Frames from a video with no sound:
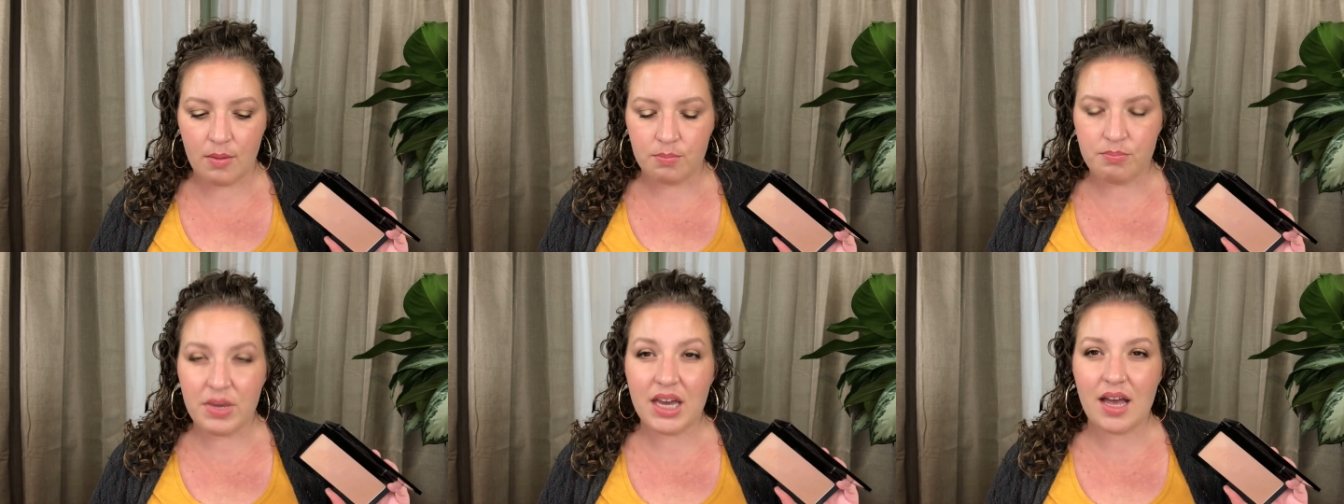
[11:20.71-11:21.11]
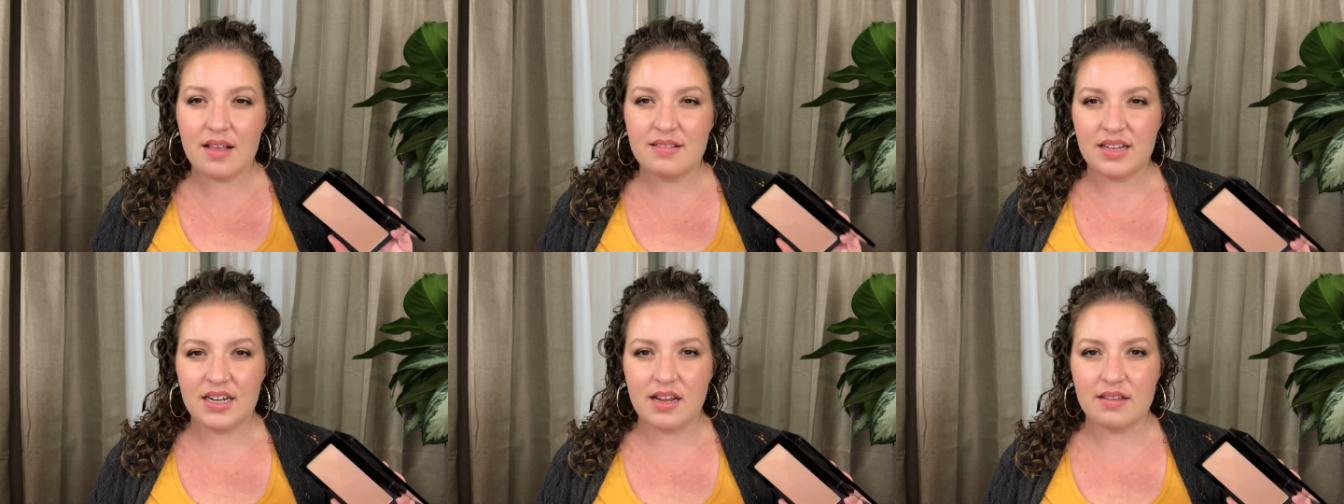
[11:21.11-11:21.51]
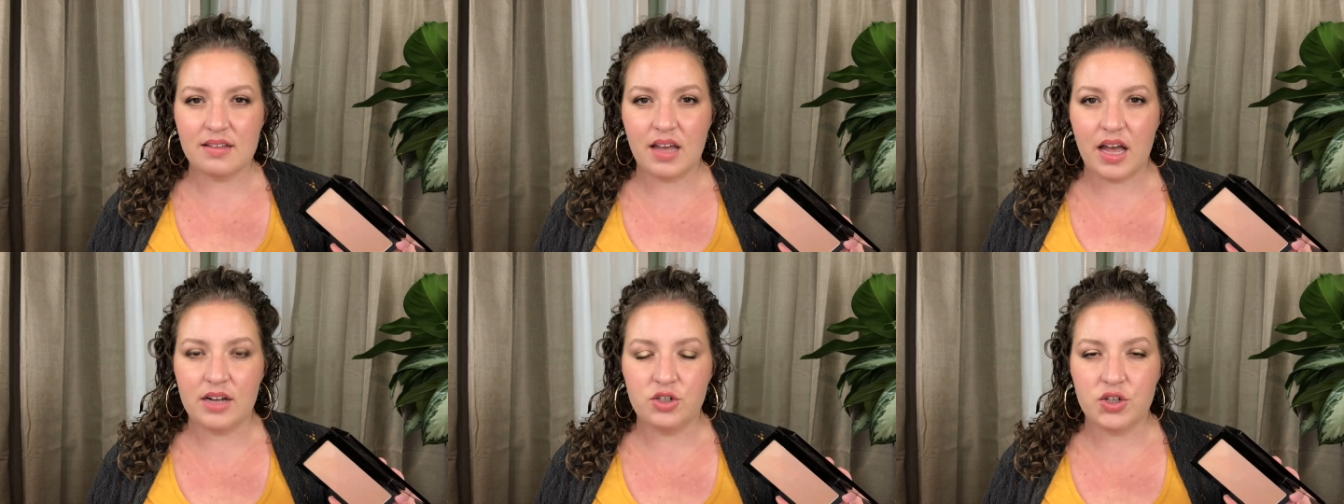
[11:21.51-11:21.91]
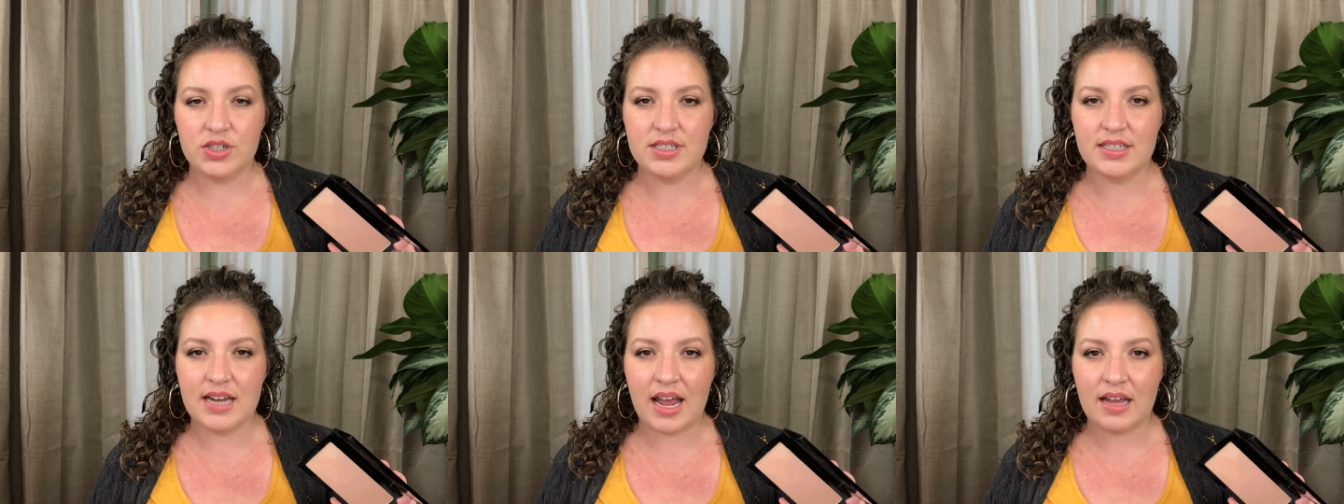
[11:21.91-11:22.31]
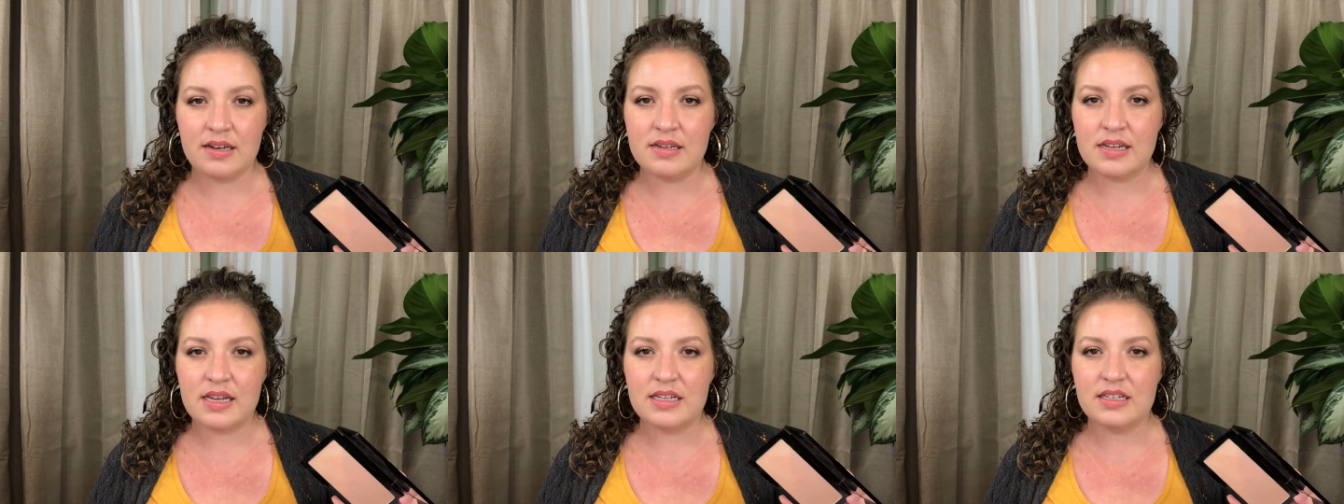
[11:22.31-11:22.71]
because he doesn't
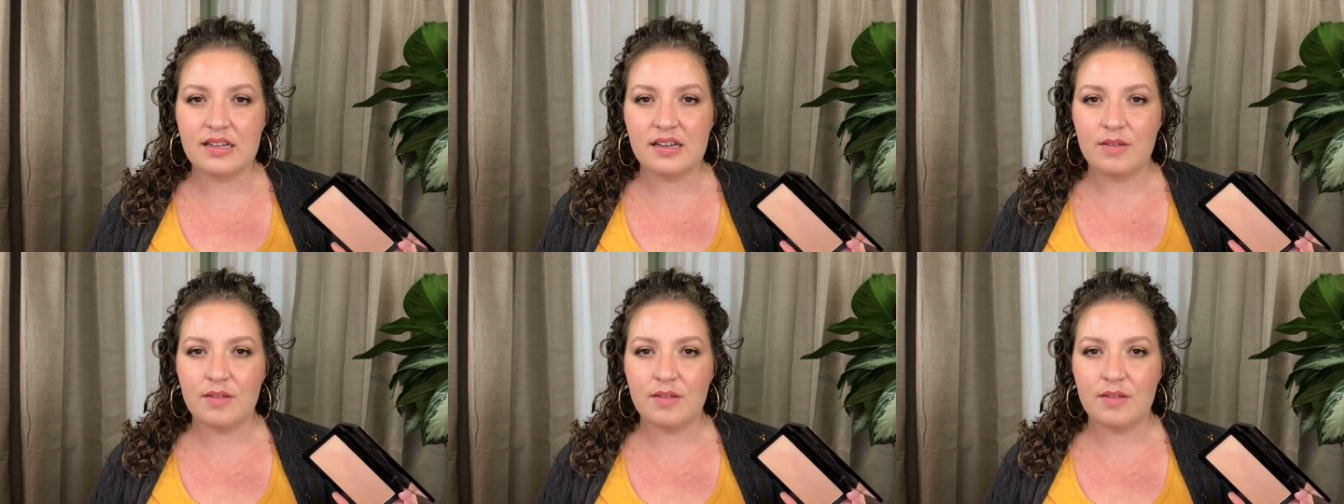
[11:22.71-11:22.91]
understand it